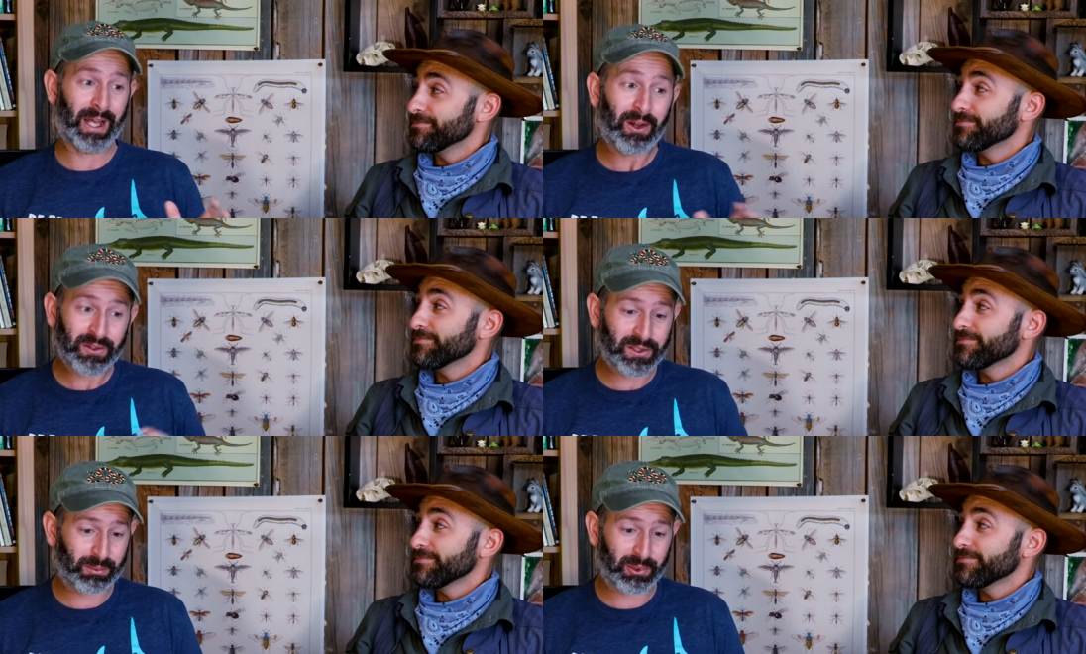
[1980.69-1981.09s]

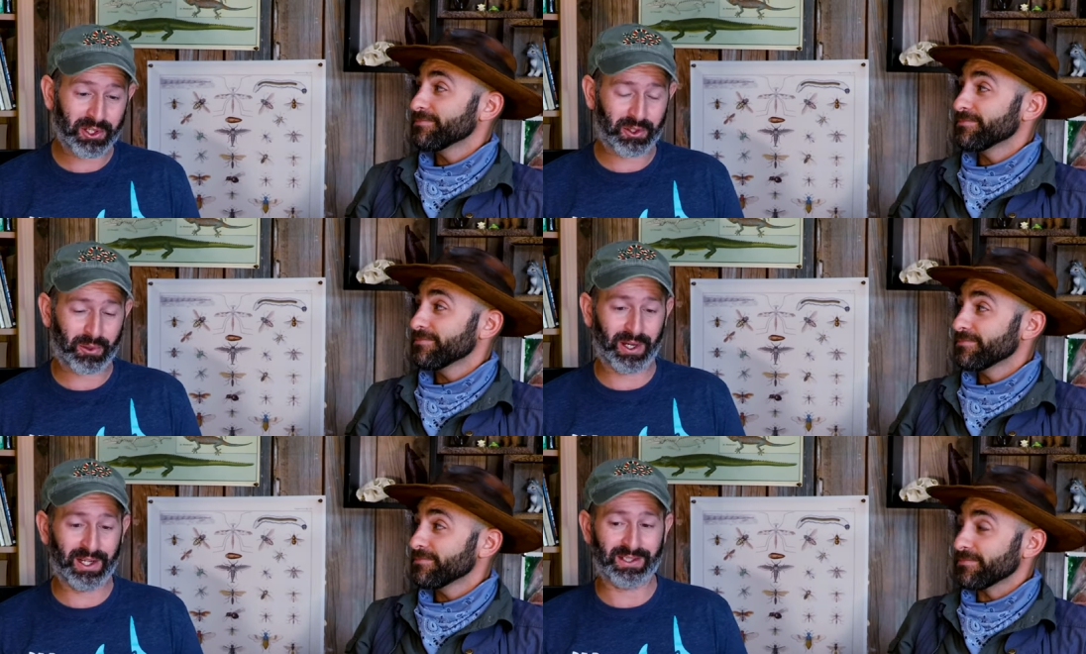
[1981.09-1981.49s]
Speaker 1: that was pretty
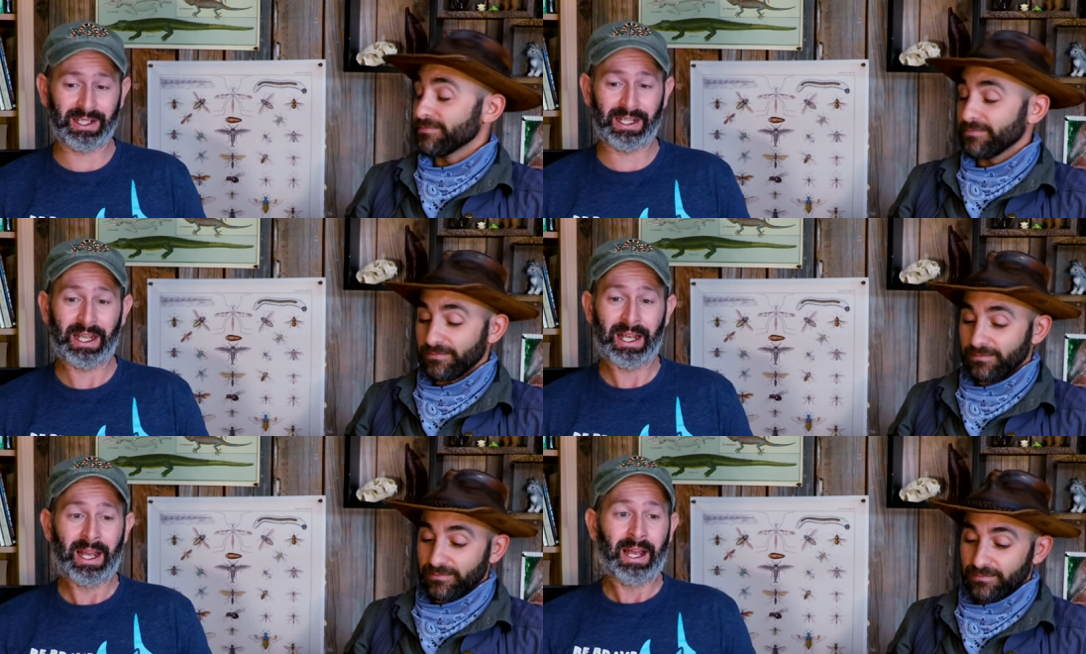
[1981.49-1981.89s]

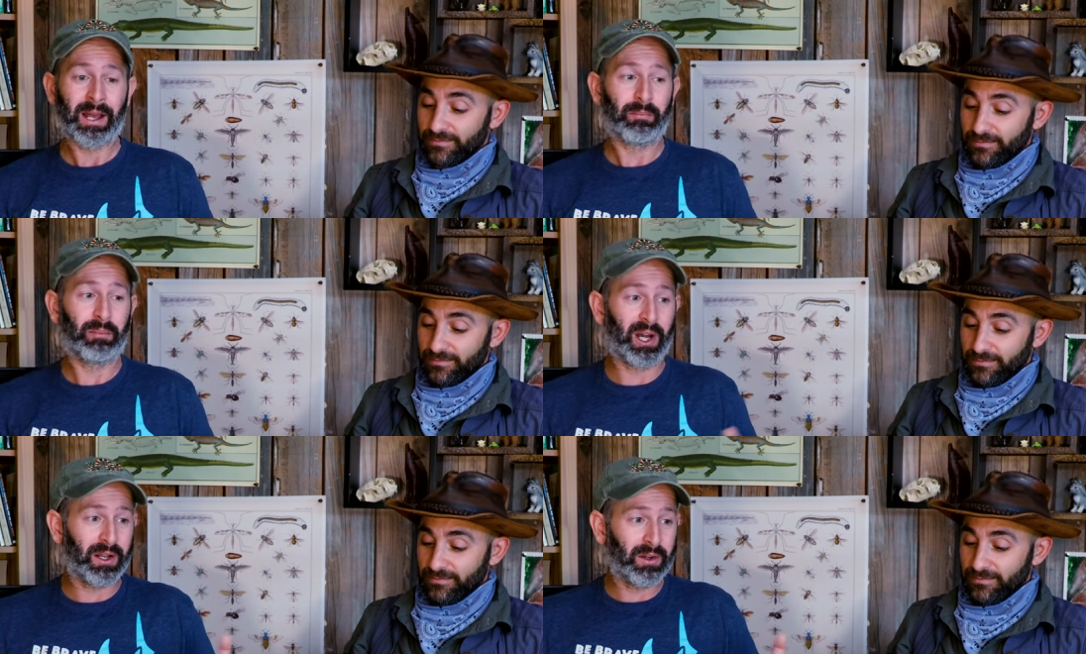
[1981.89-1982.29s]
crazy.
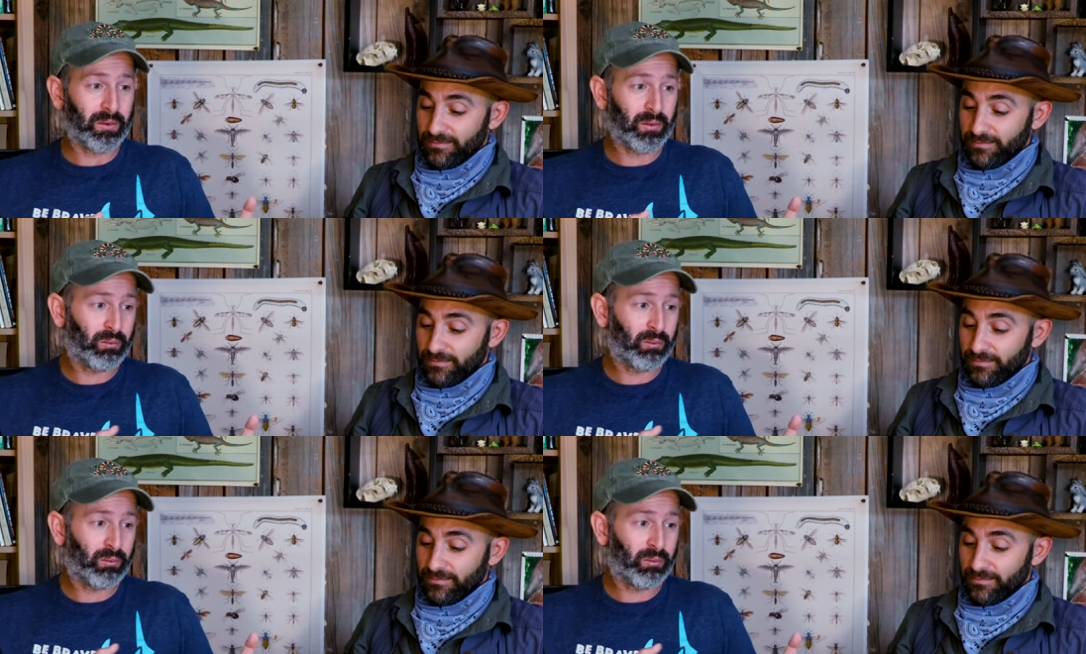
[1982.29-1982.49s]
But